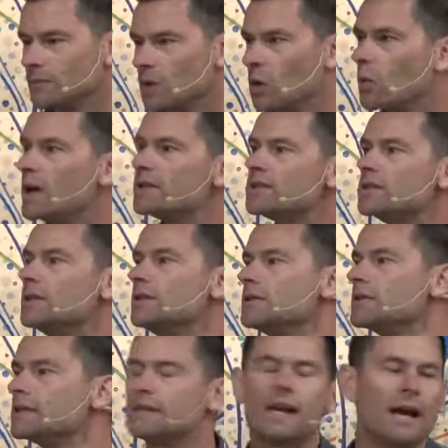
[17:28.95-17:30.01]
Western
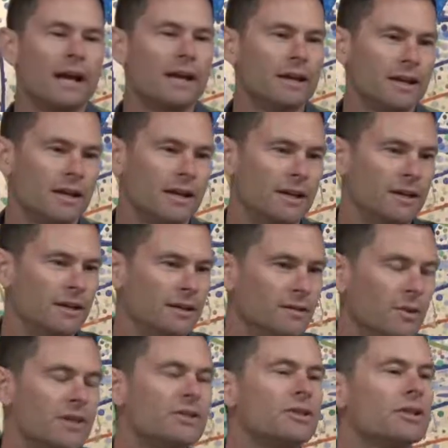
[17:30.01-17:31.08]
society,
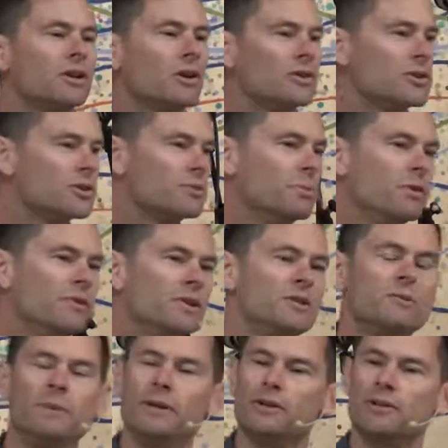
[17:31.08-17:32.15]
Western culture is moving
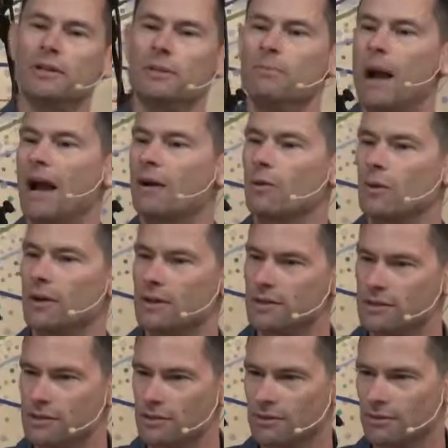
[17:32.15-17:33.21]
spiritually
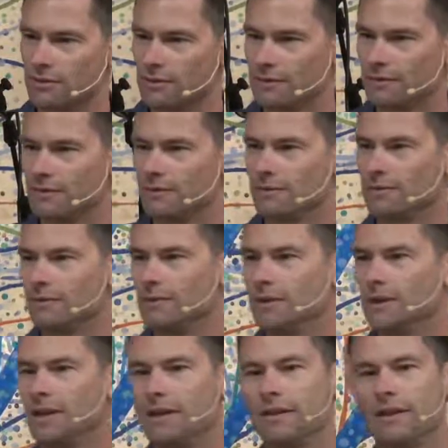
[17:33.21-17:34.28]
backwards.
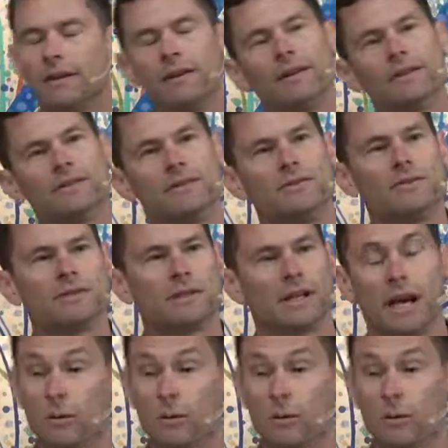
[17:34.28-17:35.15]
I thought, oh, that's interesting.